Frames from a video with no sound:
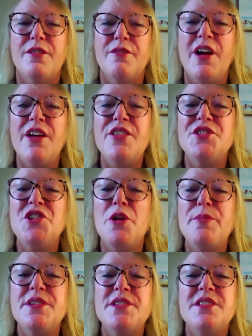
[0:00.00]
Father
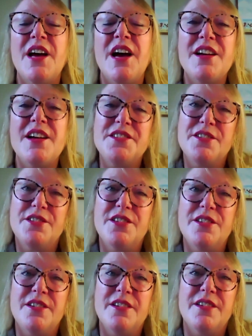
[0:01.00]
Thomas asked
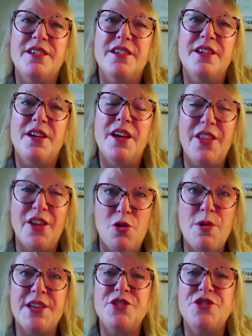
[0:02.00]
the
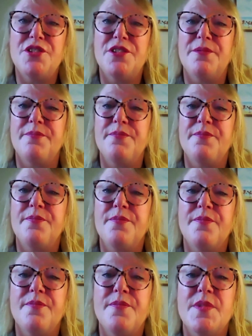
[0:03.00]
question,
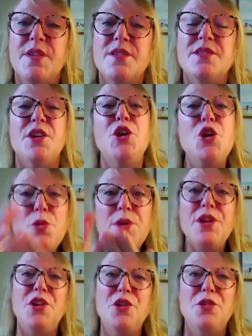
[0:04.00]
so who are
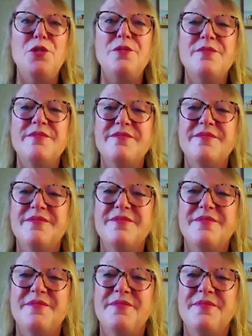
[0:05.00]
you
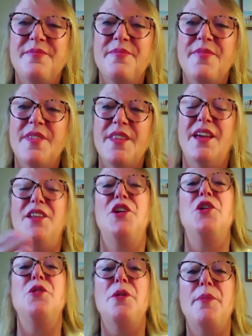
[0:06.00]
and
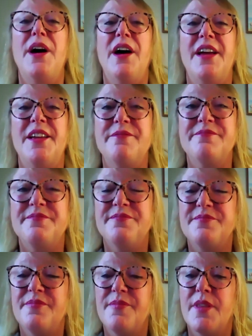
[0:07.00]
who am I?
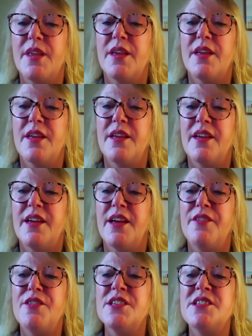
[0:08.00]

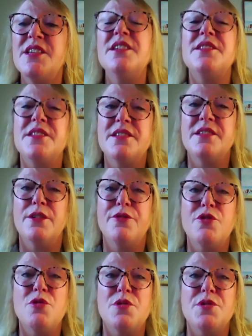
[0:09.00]
And this is, of
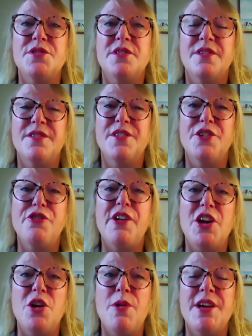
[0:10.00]
course, the
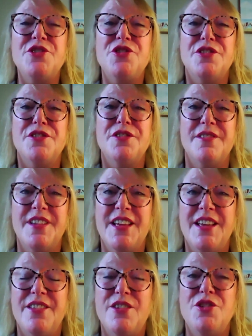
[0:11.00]
great question,
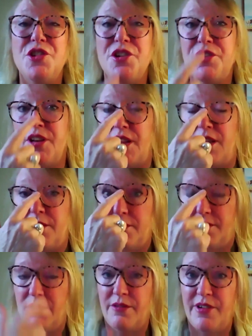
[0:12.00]
the journey
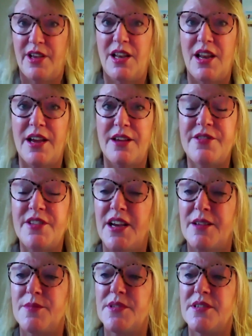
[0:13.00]
of our
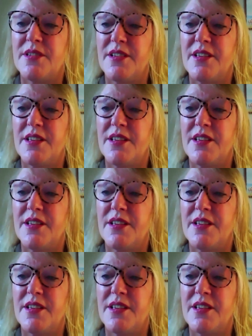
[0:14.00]
lifetimes.